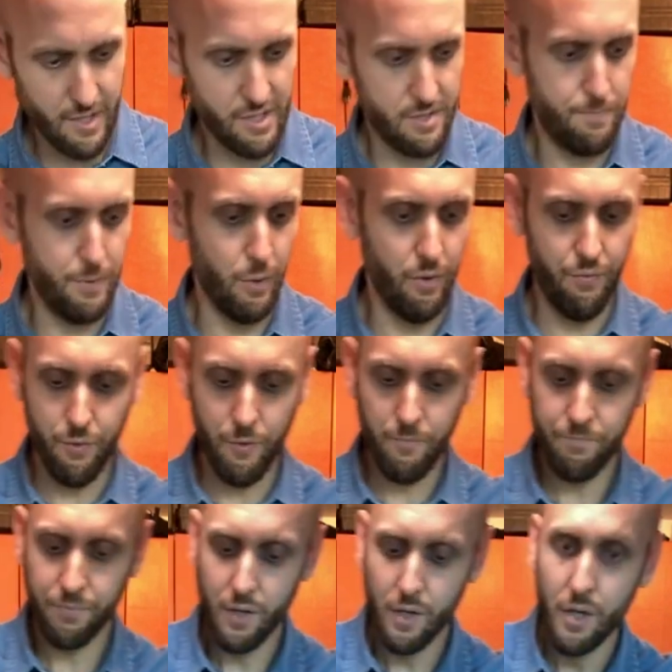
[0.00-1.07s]
beautiful.
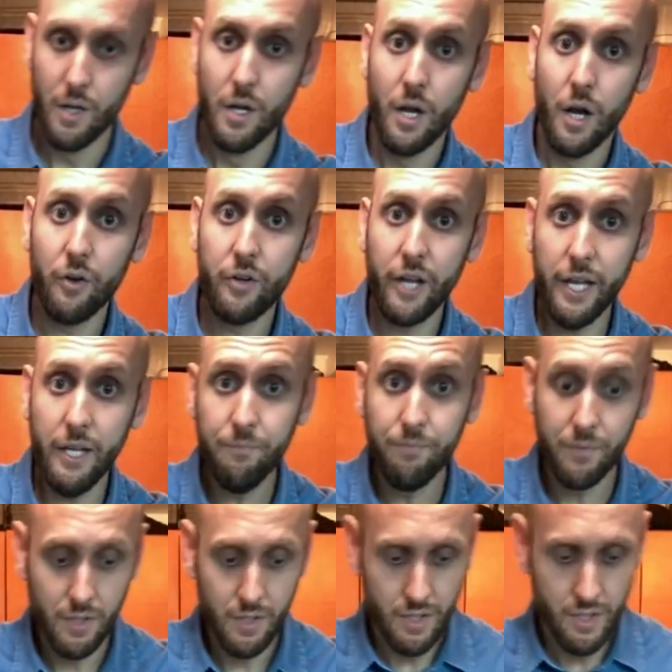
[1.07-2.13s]
Okay,
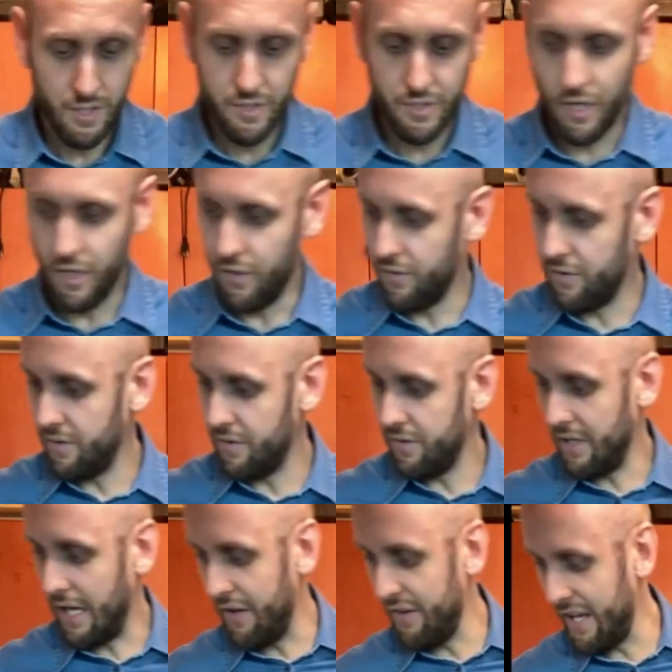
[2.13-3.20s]
so
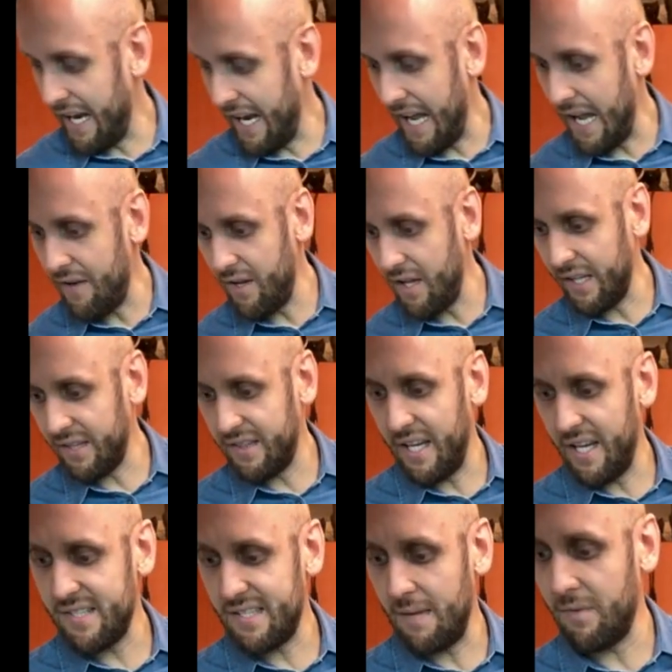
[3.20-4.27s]
now that I have it like
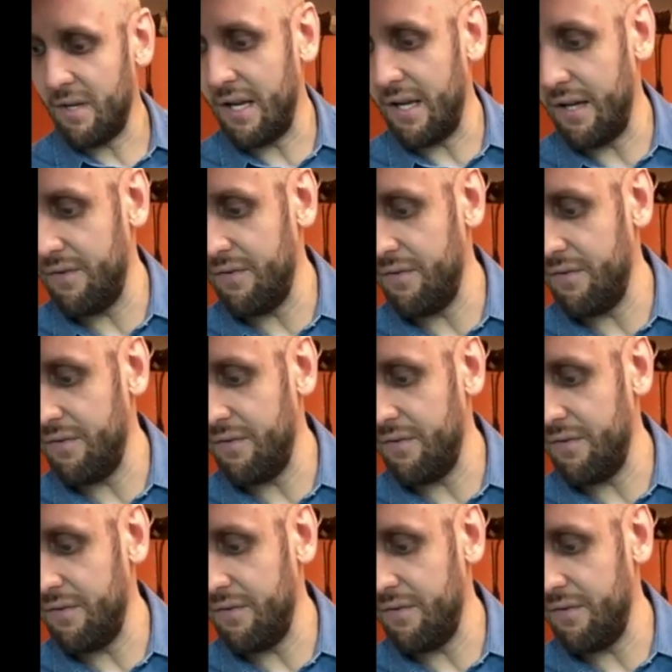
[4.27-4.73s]
this, I'm gonna